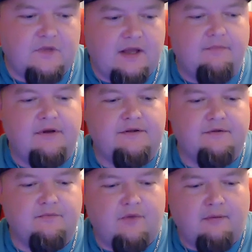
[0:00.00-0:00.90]
I'm gonna do.
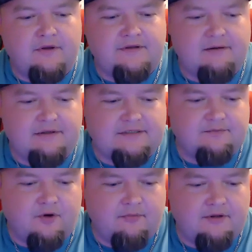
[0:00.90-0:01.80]
I'm gonna talk about this
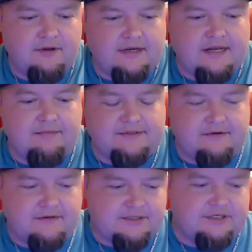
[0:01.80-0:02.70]
more. I'm gonna do like an episode
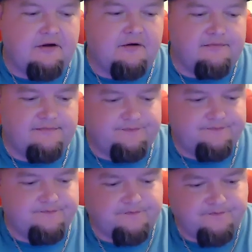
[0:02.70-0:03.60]
of the show
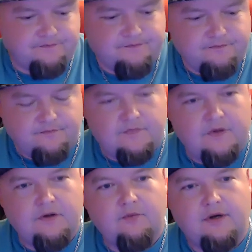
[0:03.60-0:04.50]

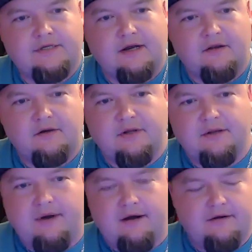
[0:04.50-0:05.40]
where I talk a little bit
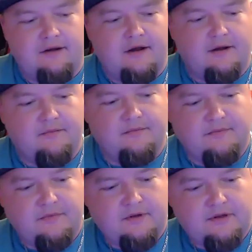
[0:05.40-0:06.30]
about um,
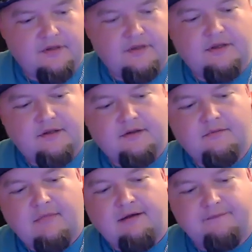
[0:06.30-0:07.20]

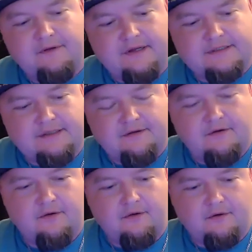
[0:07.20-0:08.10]
my feelings on the
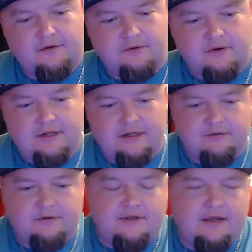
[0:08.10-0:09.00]
whole Adore
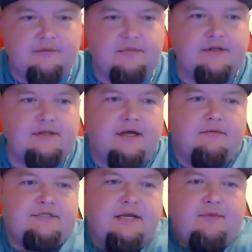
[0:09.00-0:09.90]
liquid thing. But um,
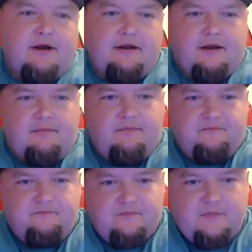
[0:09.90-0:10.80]
Shane brought it up
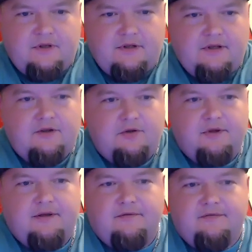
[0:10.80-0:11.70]
a little
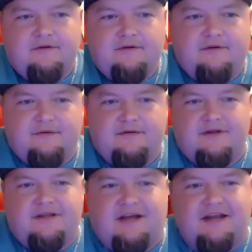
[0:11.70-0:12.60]
bit.
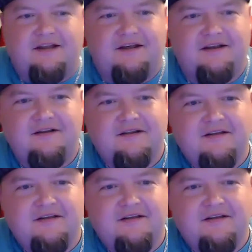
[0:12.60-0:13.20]
He kind of did.